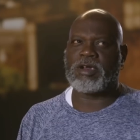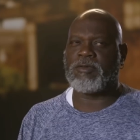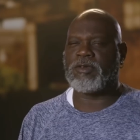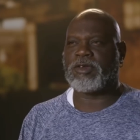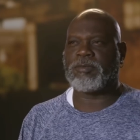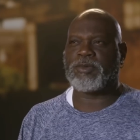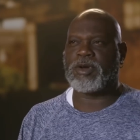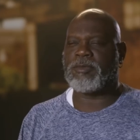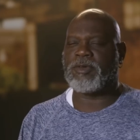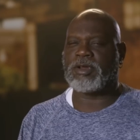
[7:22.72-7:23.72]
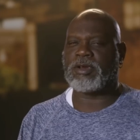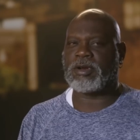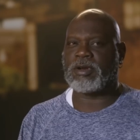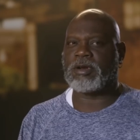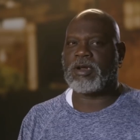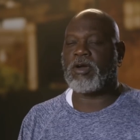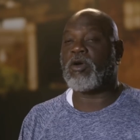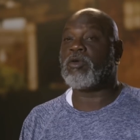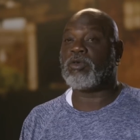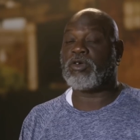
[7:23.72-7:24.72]
he was pretty much an
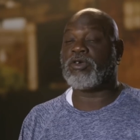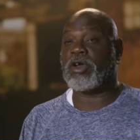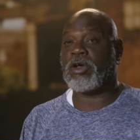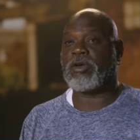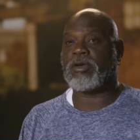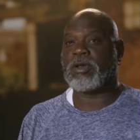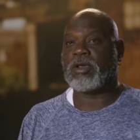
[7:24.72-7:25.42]
older dog.